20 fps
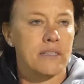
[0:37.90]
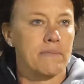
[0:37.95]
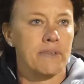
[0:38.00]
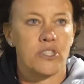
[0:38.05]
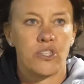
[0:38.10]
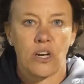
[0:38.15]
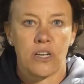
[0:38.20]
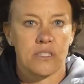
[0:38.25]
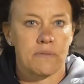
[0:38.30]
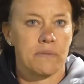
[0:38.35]
some
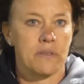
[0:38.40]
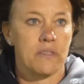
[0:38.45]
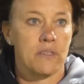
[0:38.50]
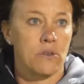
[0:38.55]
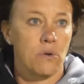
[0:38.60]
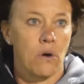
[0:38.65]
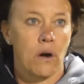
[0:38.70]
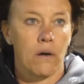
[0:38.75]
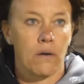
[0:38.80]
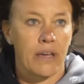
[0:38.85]
adjustments to
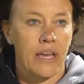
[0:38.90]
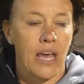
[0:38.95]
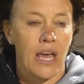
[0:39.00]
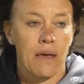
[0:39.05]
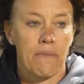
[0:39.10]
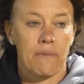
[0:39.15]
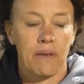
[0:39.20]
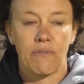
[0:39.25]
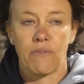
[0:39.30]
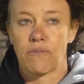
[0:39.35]
our game
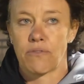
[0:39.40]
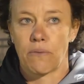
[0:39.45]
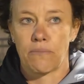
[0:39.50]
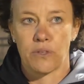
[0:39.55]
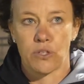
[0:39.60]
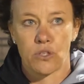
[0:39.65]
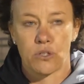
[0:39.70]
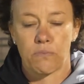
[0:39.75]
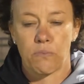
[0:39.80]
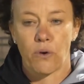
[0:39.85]
even from the
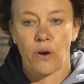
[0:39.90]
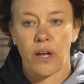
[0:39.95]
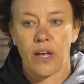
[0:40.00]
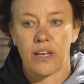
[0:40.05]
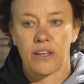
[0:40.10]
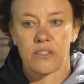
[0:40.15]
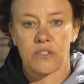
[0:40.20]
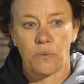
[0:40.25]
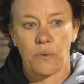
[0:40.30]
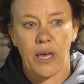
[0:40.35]
spring.
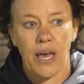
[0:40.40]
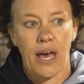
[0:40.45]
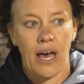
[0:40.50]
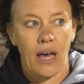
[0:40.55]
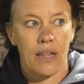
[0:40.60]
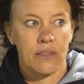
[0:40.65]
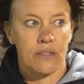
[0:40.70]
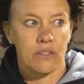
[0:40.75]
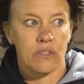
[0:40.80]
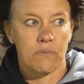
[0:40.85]
So we had
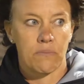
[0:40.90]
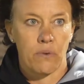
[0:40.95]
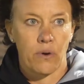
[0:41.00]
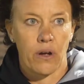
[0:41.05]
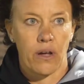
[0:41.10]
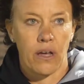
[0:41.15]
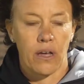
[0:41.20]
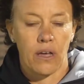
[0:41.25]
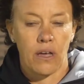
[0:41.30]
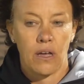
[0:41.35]
the
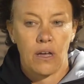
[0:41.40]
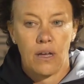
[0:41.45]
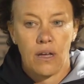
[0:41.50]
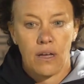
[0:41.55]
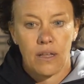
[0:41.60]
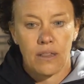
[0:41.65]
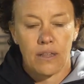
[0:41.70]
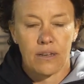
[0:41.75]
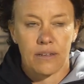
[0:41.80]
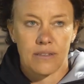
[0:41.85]
spring
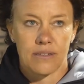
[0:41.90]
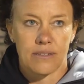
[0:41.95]
little